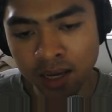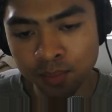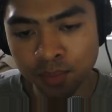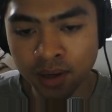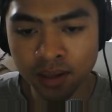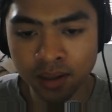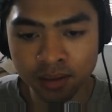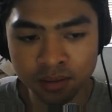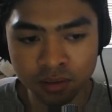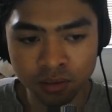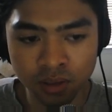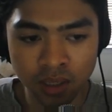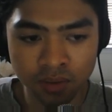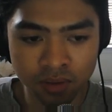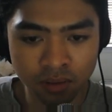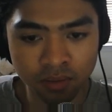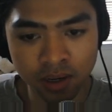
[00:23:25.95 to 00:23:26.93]
But I like to do
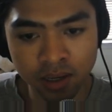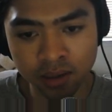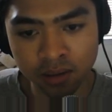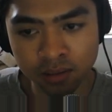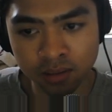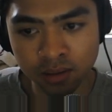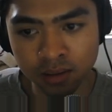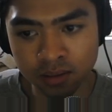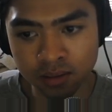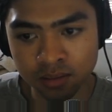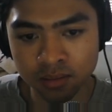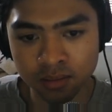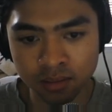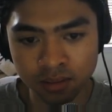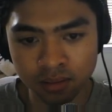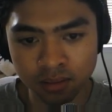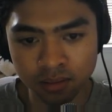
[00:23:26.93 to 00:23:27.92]
left and right because
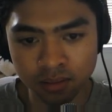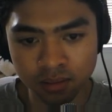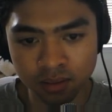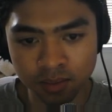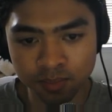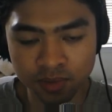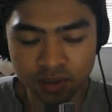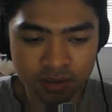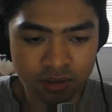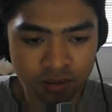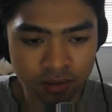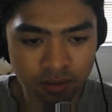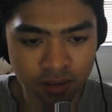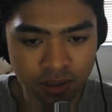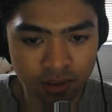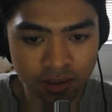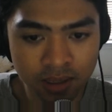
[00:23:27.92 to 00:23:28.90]
I'm used to it,
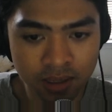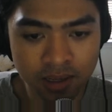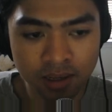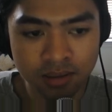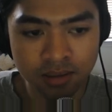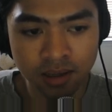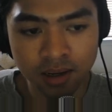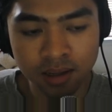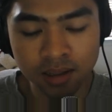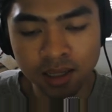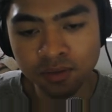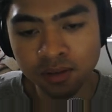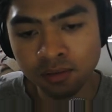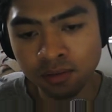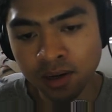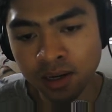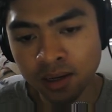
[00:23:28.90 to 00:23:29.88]
right? So get a left
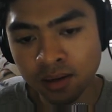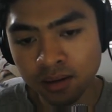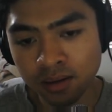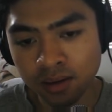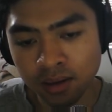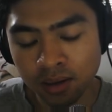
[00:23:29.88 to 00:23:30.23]
and right.